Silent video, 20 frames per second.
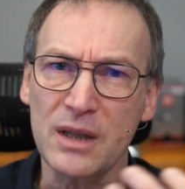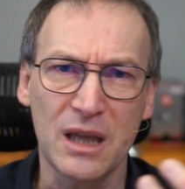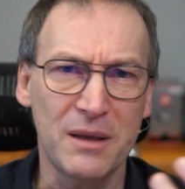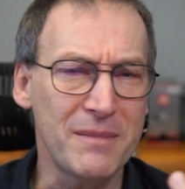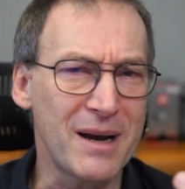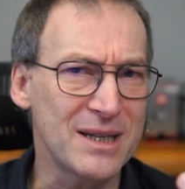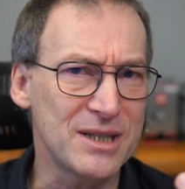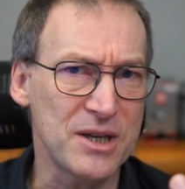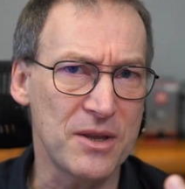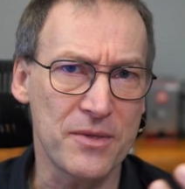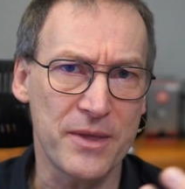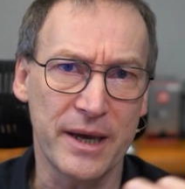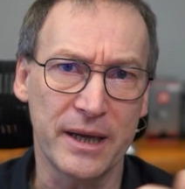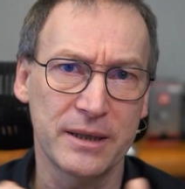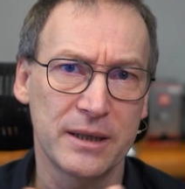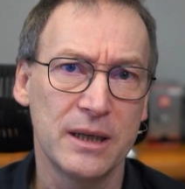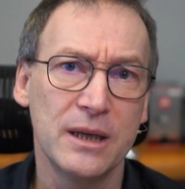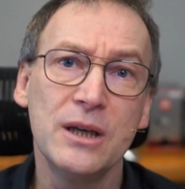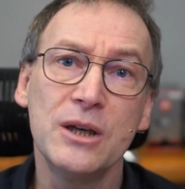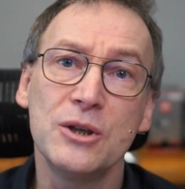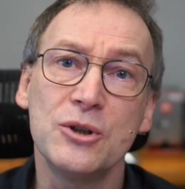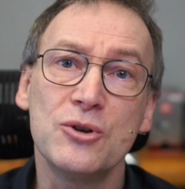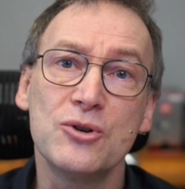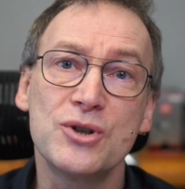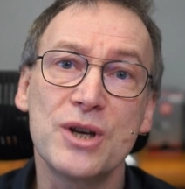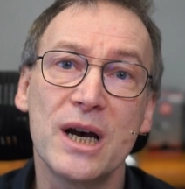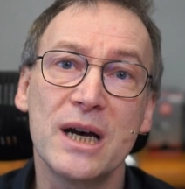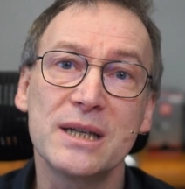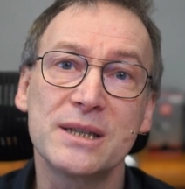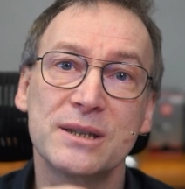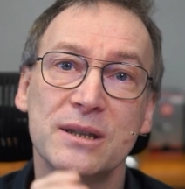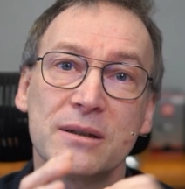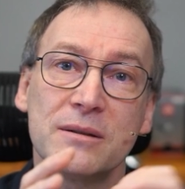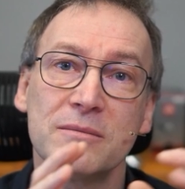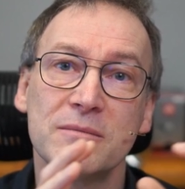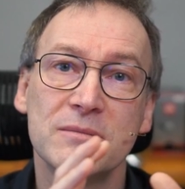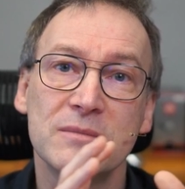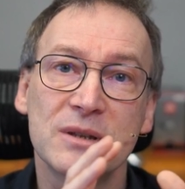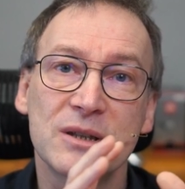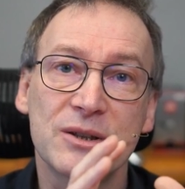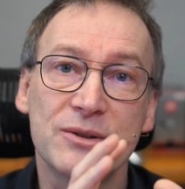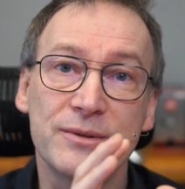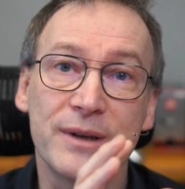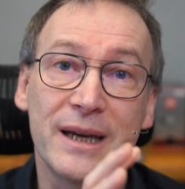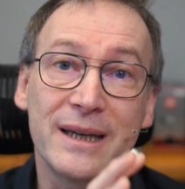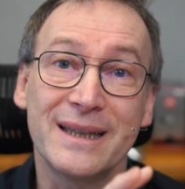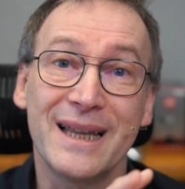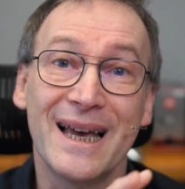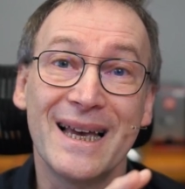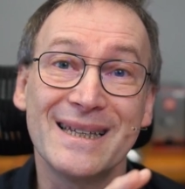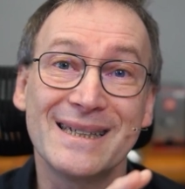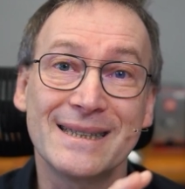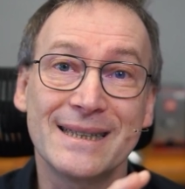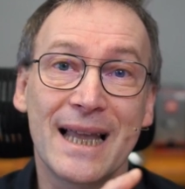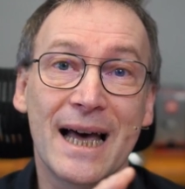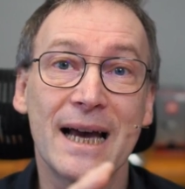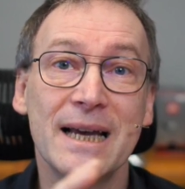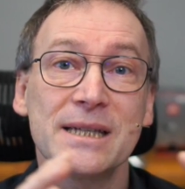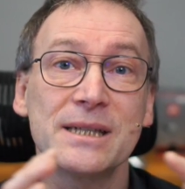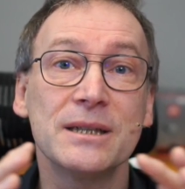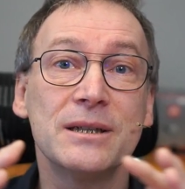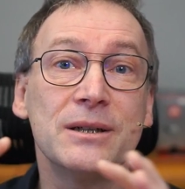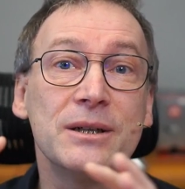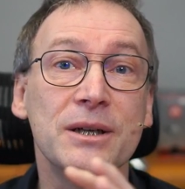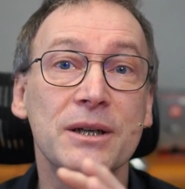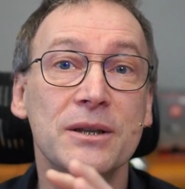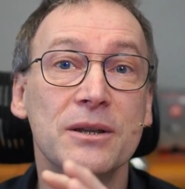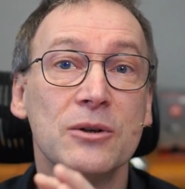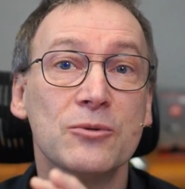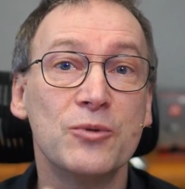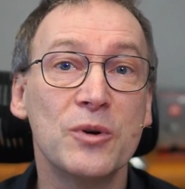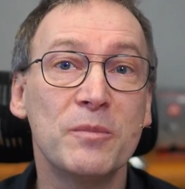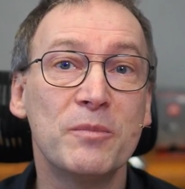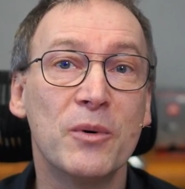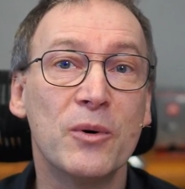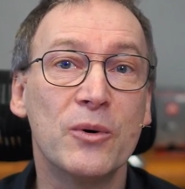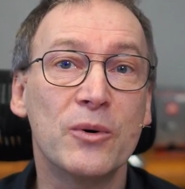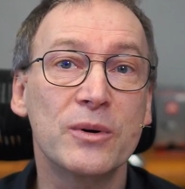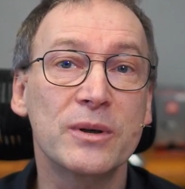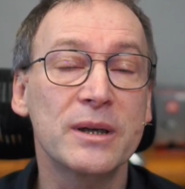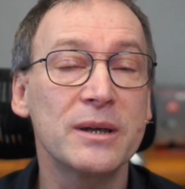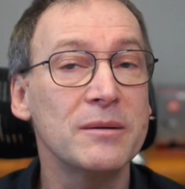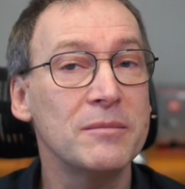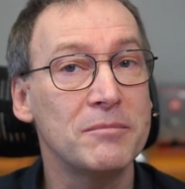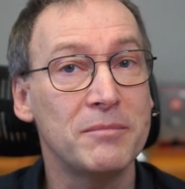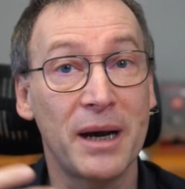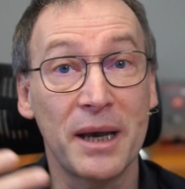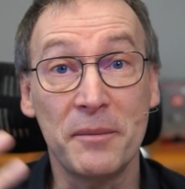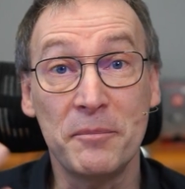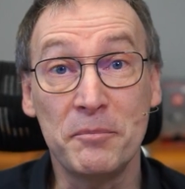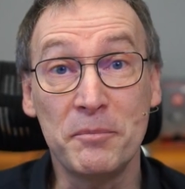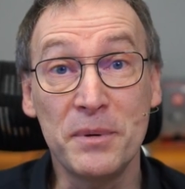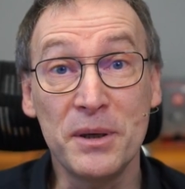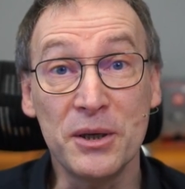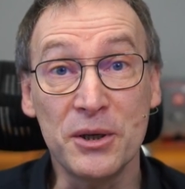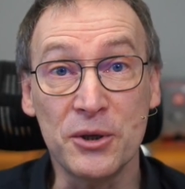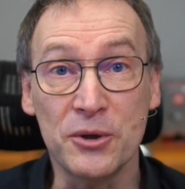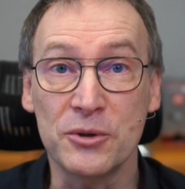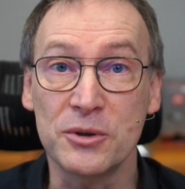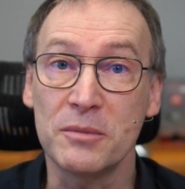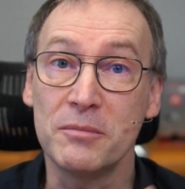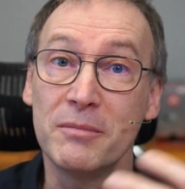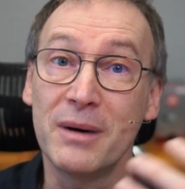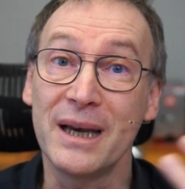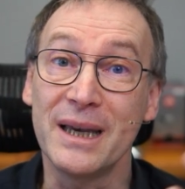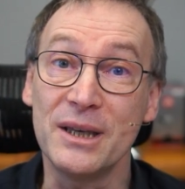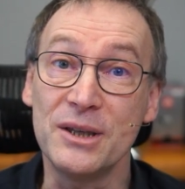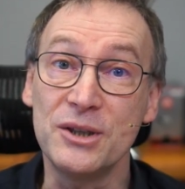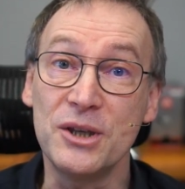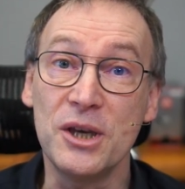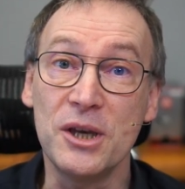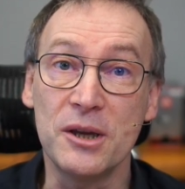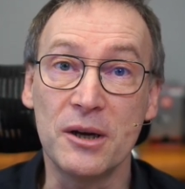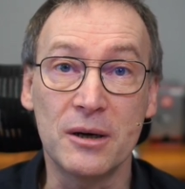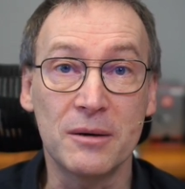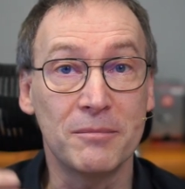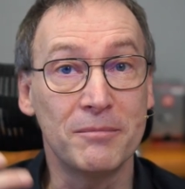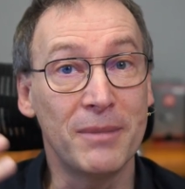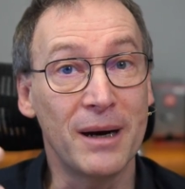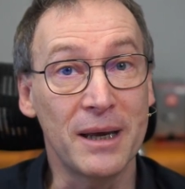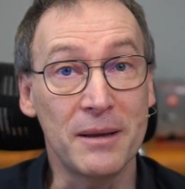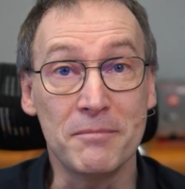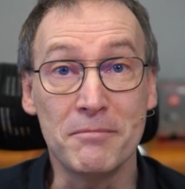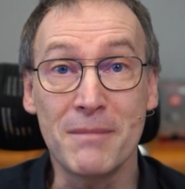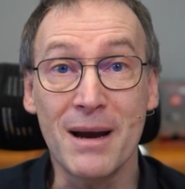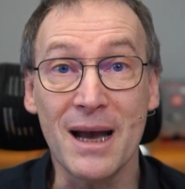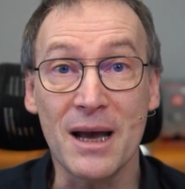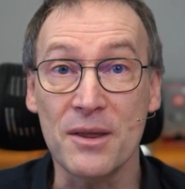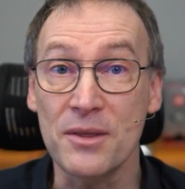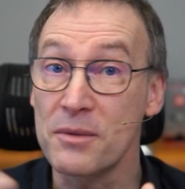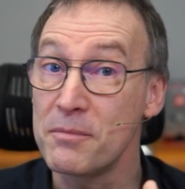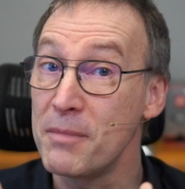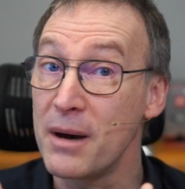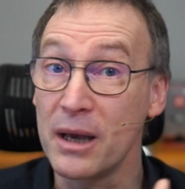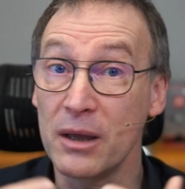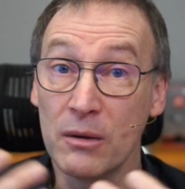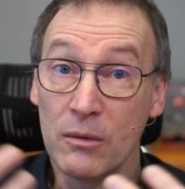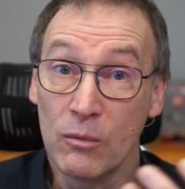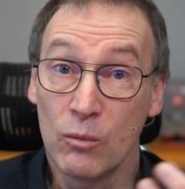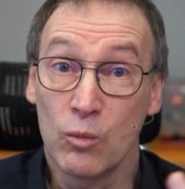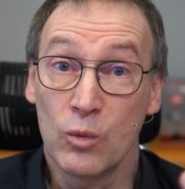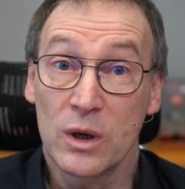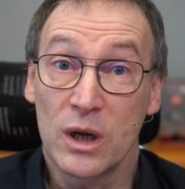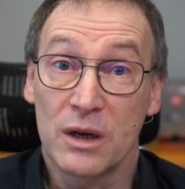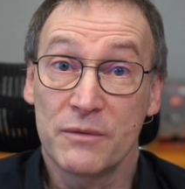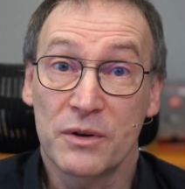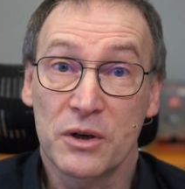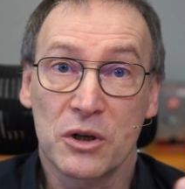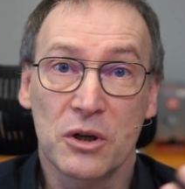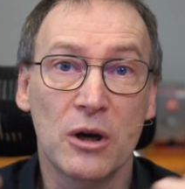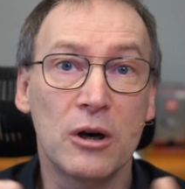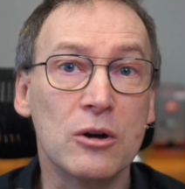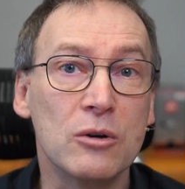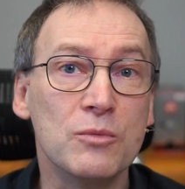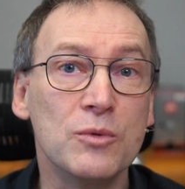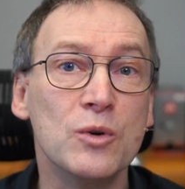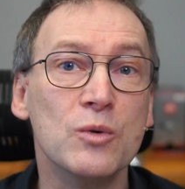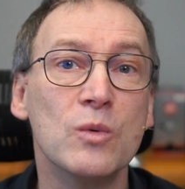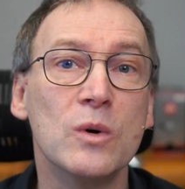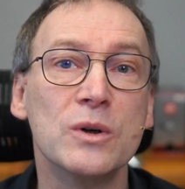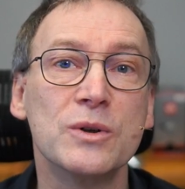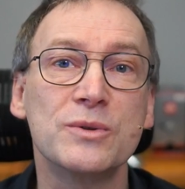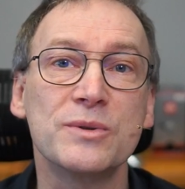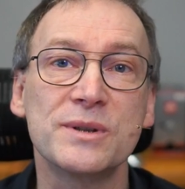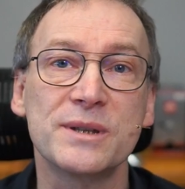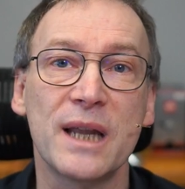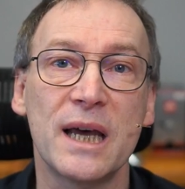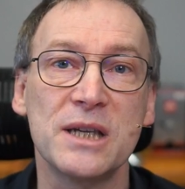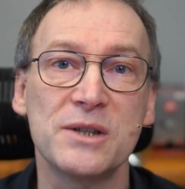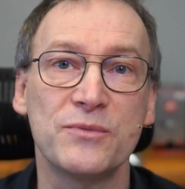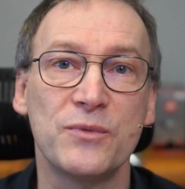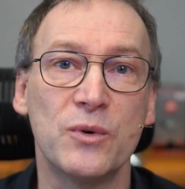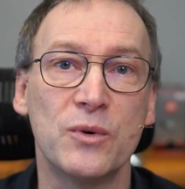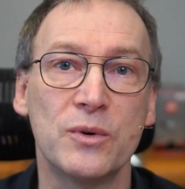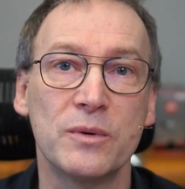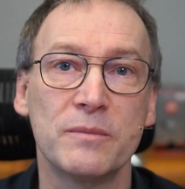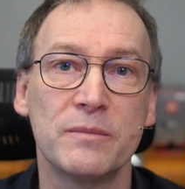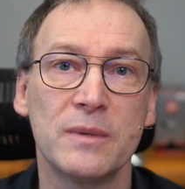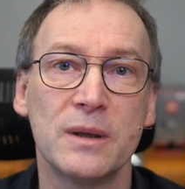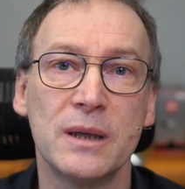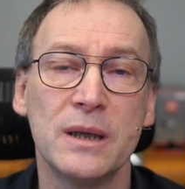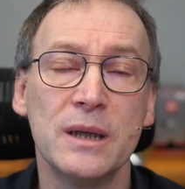Imagine that. You just create a slicer in a report by period, by year, by month, by whatever column you want to slice for.